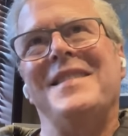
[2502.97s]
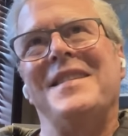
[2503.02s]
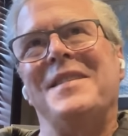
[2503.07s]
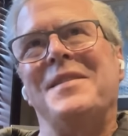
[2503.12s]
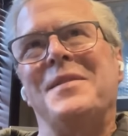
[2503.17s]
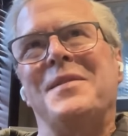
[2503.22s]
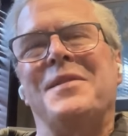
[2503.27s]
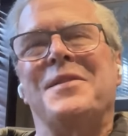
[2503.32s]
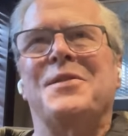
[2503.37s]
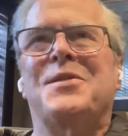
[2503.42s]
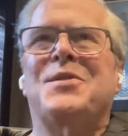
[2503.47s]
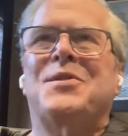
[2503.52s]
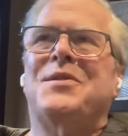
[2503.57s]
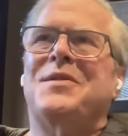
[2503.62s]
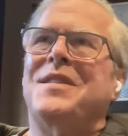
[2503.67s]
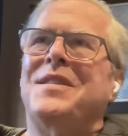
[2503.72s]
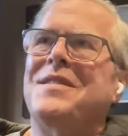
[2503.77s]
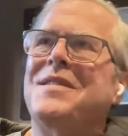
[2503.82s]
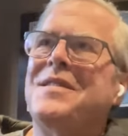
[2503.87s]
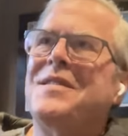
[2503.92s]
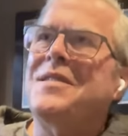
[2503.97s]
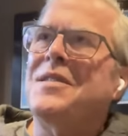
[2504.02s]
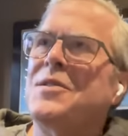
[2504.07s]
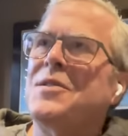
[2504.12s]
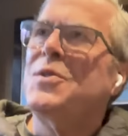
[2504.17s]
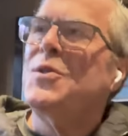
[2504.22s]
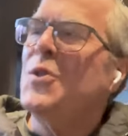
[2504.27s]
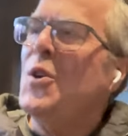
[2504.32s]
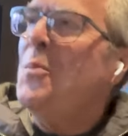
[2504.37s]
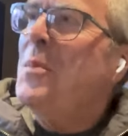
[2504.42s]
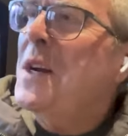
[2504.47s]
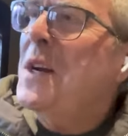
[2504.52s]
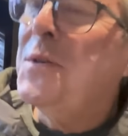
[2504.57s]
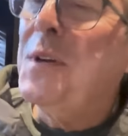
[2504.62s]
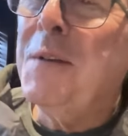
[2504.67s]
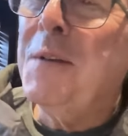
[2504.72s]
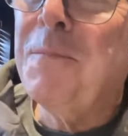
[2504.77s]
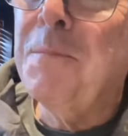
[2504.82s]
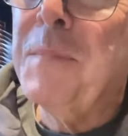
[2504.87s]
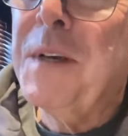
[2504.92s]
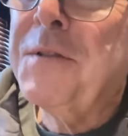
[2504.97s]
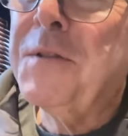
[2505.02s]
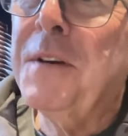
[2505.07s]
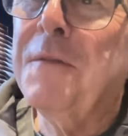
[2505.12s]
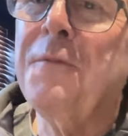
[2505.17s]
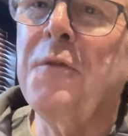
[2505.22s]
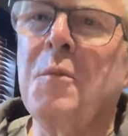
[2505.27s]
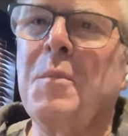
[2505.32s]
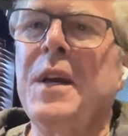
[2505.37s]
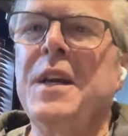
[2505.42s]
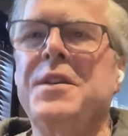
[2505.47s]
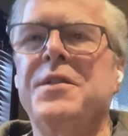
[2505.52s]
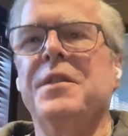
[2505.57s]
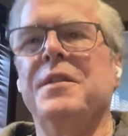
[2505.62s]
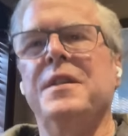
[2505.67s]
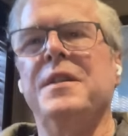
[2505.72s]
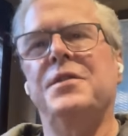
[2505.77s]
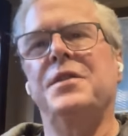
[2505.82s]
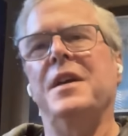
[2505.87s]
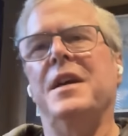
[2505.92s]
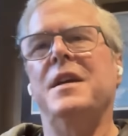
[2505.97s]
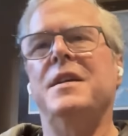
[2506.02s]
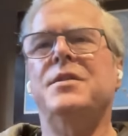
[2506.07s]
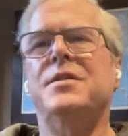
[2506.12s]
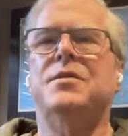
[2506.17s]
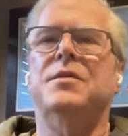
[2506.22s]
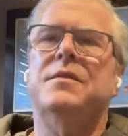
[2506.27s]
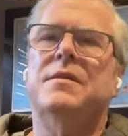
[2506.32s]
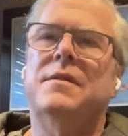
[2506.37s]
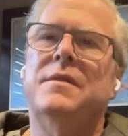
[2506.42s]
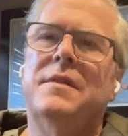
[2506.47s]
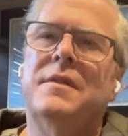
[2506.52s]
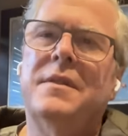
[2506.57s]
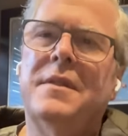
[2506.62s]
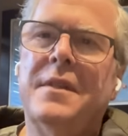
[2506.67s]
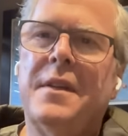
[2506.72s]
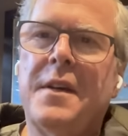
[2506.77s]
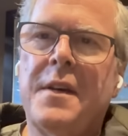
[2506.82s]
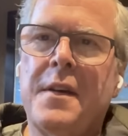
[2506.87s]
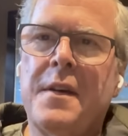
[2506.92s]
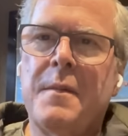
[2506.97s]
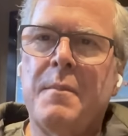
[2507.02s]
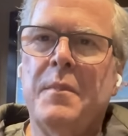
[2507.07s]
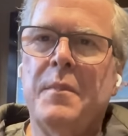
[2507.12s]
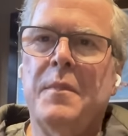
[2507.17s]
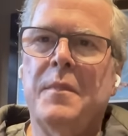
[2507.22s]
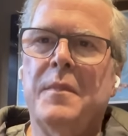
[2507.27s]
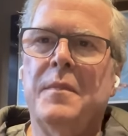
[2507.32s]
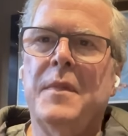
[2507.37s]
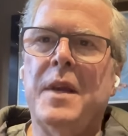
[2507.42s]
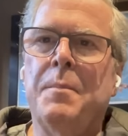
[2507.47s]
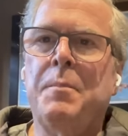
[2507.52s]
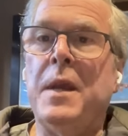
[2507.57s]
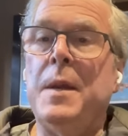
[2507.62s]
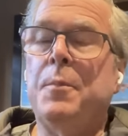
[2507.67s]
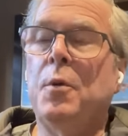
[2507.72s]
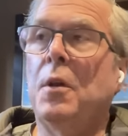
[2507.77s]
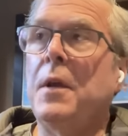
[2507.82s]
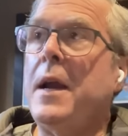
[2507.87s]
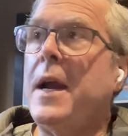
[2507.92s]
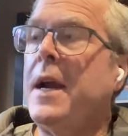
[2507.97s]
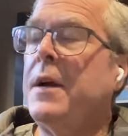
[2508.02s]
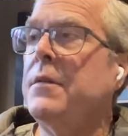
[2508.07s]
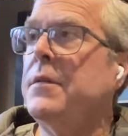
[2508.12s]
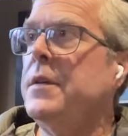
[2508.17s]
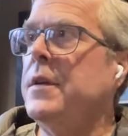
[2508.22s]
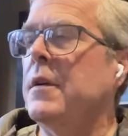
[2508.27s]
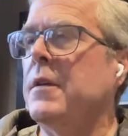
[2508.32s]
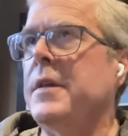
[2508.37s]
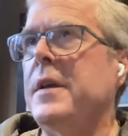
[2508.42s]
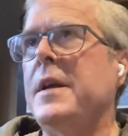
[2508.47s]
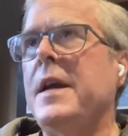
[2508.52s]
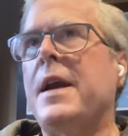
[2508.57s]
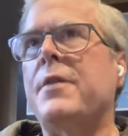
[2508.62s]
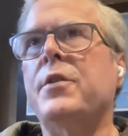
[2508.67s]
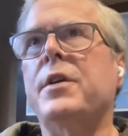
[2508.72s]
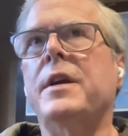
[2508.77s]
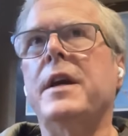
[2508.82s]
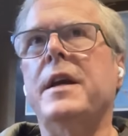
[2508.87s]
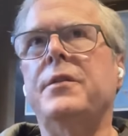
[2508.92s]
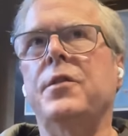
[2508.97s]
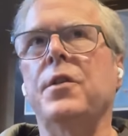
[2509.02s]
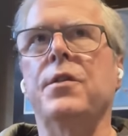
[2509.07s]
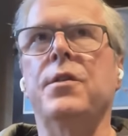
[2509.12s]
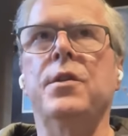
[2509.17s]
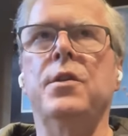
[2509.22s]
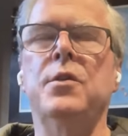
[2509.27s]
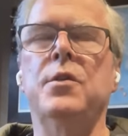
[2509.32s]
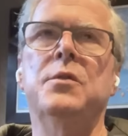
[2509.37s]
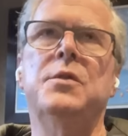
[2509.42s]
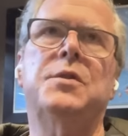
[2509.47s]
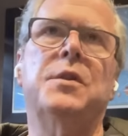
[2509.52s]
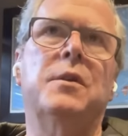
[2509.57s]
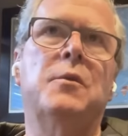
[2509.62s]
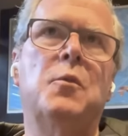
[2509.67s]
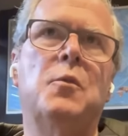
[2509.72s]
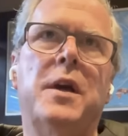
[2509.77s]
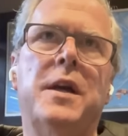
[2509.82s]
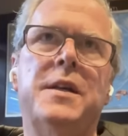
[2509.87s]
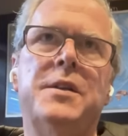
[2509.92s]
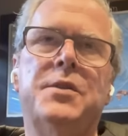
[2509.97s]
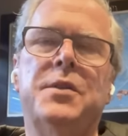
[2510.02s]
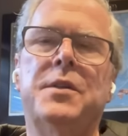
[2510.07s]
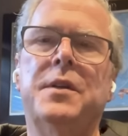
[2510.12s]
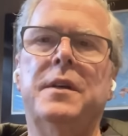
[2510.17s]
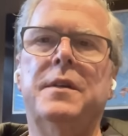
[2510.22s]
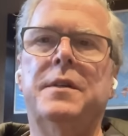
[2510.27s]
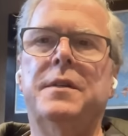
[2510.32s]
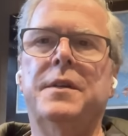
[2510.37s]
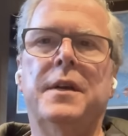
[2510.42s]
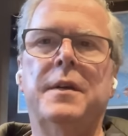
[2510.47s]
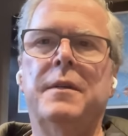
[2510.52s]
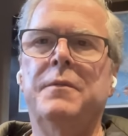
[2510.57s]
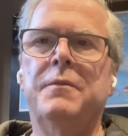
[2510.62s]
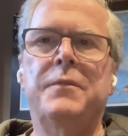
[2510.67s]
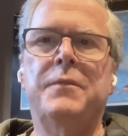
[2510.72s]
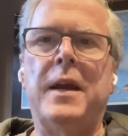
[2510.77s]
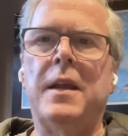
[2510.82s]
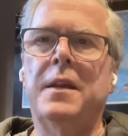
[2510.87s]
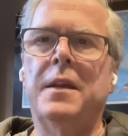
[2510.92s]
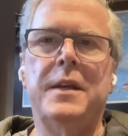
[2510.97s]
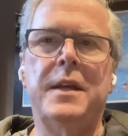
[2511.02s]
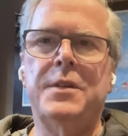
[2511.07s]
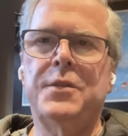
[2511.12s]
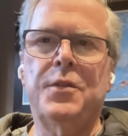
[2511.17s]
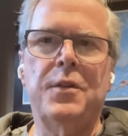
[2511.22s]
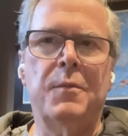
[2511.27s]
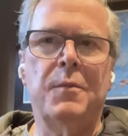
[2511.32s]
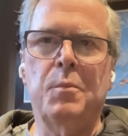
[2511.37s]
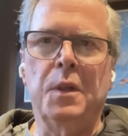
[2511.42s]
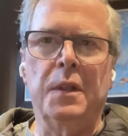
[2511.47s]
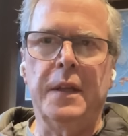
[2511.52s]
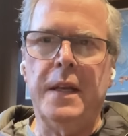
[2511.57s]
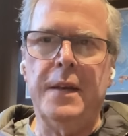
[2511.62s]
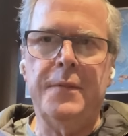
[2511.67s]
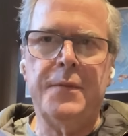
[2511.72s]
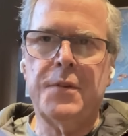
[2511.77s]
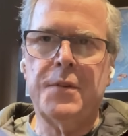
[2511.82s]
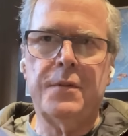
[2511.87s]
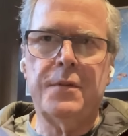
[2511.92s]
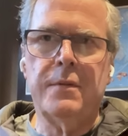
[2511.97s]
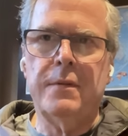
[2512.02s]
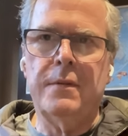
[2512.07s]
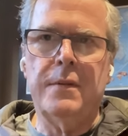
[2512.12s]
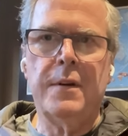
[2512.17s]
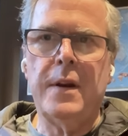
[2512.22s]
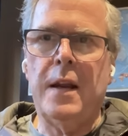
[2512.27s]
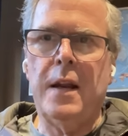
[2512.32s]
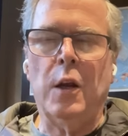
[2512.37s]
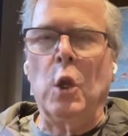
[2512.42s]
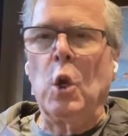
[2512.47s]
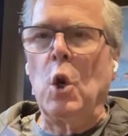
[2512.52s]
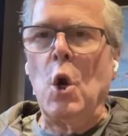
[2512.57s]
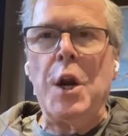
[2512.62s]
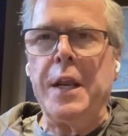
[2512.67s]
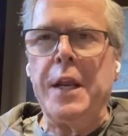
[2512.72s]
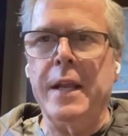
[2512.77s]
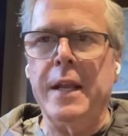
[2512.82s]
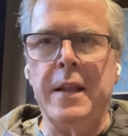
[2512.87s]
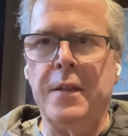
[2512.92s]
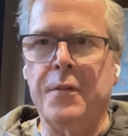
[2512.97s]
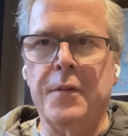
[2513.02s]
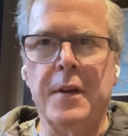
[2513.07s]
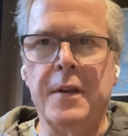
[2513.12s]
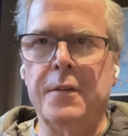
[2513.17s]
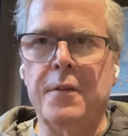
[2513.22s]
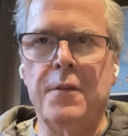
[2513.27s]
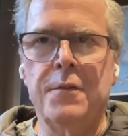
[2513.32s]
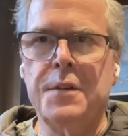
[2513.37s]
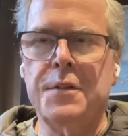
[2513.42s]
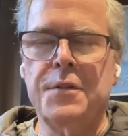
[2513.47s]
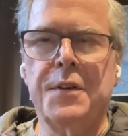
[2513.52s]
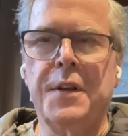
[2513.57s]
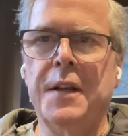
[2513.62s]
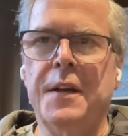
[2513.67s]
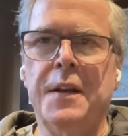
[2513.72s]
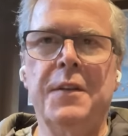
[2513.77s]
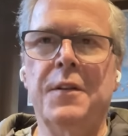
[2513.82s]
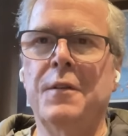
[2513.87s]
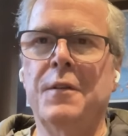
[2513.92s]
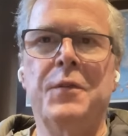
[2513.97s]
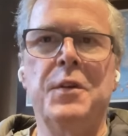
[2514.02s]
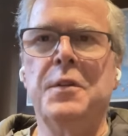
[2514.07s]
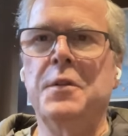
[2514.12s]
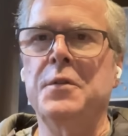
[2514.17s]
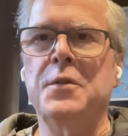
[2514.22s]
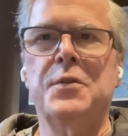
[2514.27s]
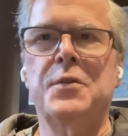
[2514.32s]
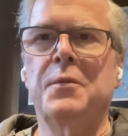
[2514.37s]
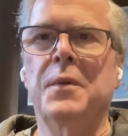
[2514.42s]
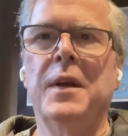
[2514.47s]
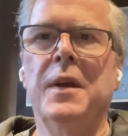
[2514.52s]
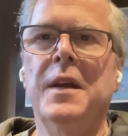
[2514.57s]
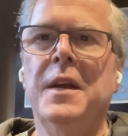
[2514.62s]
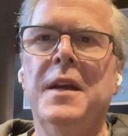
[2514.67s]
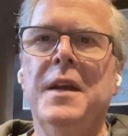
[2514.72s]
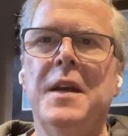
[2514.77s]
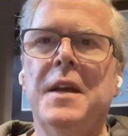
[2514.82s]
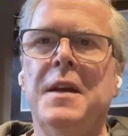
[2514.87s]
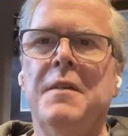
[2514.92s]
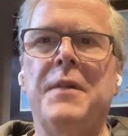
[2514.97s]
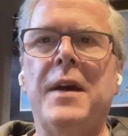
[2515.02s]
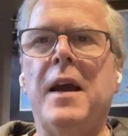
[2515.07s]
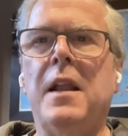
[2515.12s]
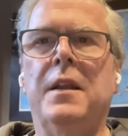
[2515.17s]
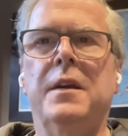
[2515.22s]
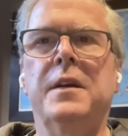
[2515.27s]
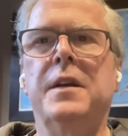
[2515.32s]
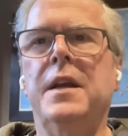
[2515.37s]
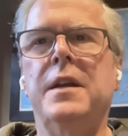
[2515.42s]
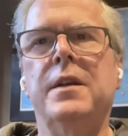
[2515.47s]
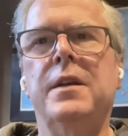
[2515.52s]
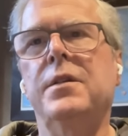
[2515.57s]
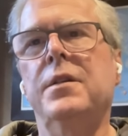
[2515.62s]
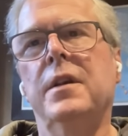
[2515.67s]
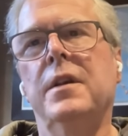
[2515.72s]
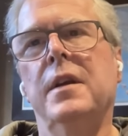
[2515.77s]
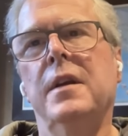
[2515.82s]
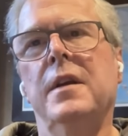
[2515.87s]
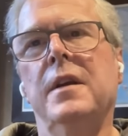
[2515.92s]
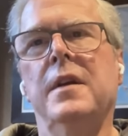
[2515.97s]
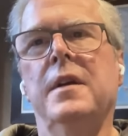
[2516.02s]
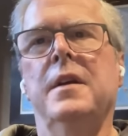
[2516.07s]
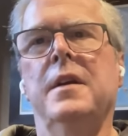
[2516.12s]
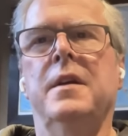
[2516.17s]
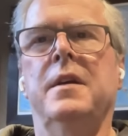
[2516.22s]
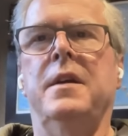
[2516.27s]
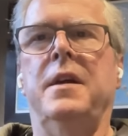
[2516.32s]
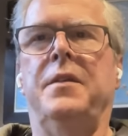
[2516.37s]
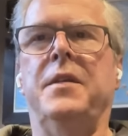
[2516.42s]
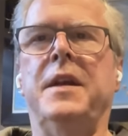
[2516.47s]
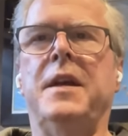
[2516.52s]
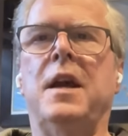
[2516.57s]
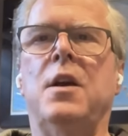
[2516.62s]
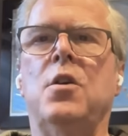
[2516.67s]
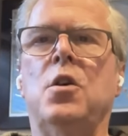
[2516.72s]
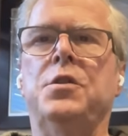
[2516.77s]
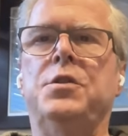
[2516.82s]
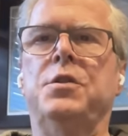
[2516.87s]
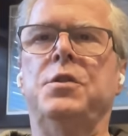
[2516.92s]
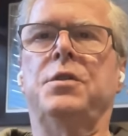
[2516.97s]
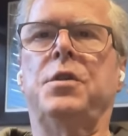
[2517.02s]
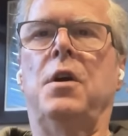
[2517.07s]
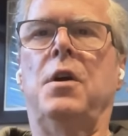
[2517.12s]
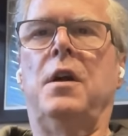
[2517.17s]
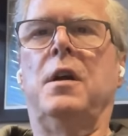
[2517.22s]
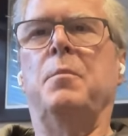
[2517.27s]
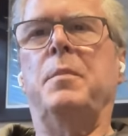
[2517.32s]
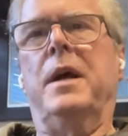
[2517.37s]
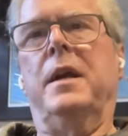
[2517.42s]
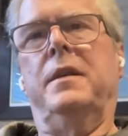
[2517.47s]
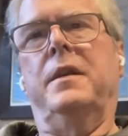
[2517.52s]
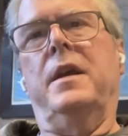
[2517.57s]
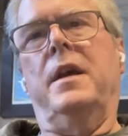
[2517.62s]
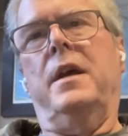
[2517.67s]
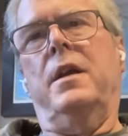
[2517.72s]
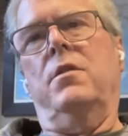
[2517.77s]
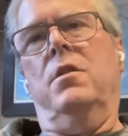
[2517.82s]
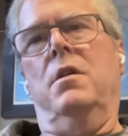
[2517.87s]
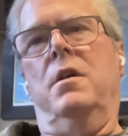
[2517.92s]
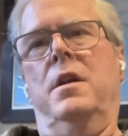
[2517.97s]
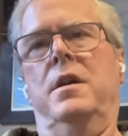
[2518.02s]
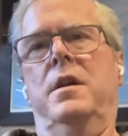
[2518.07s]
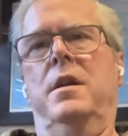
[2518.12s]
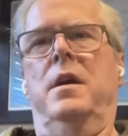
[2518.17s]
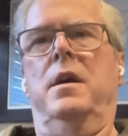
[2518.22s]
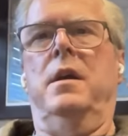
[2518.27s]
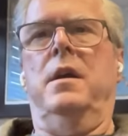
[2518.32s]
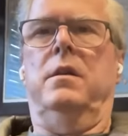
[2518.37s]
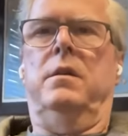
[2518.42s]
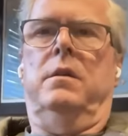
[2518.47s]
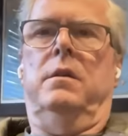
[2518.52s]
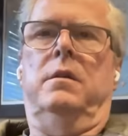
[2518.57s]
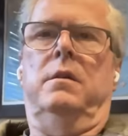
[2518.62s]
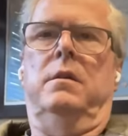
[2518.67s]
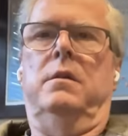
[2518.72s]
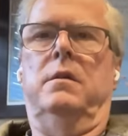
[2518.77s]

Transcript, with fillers: there's there's so much misinformation these days, um, and people you know they aggregate their news in mm-hmm. ways that uh, validates their beliefs. Mm-hmm. They're not learning anything; they're just getting their views validated. I think I heard you talk about that on uh,